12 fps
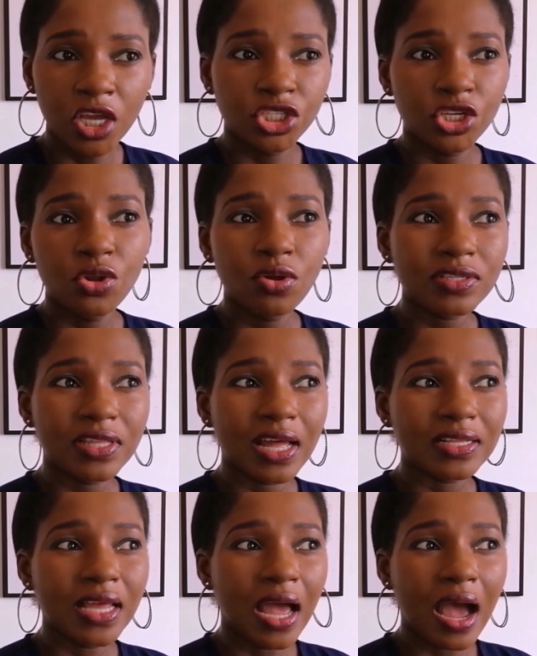She knows
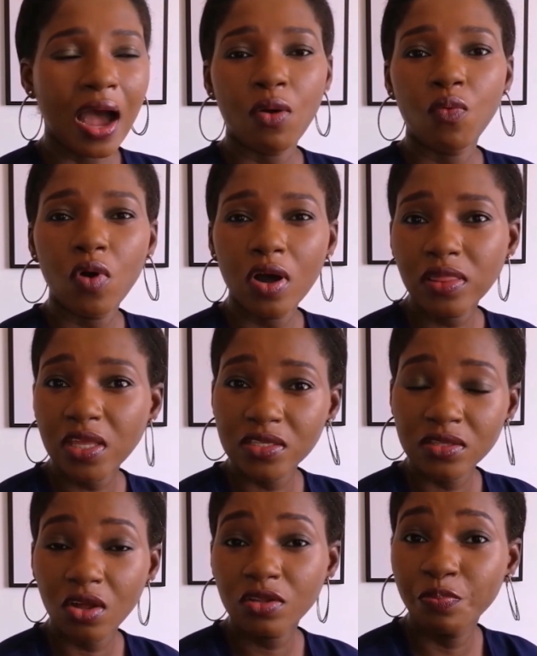that her worth
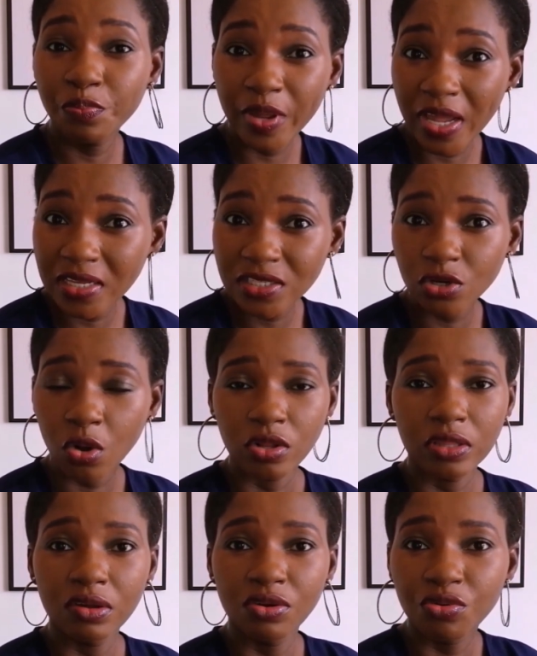is not based
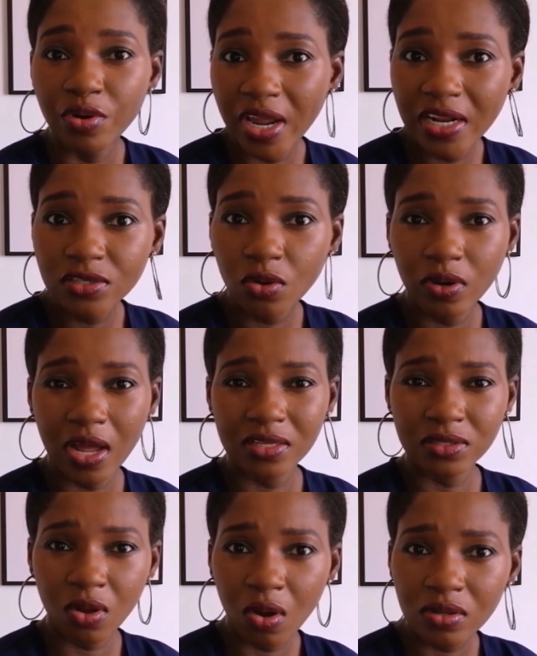on the grades, on
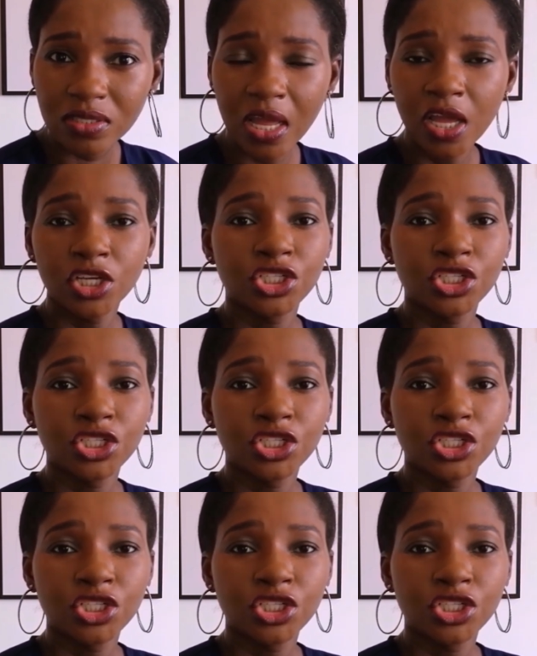her scores.